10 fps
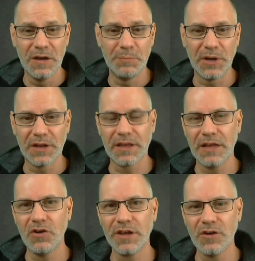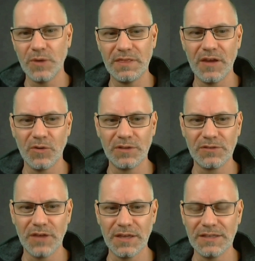But can I go in there and
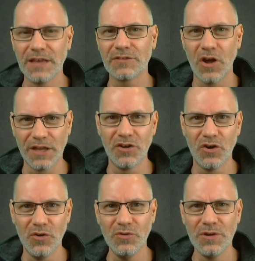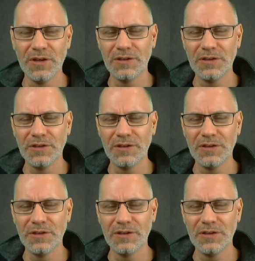say, yes, I know,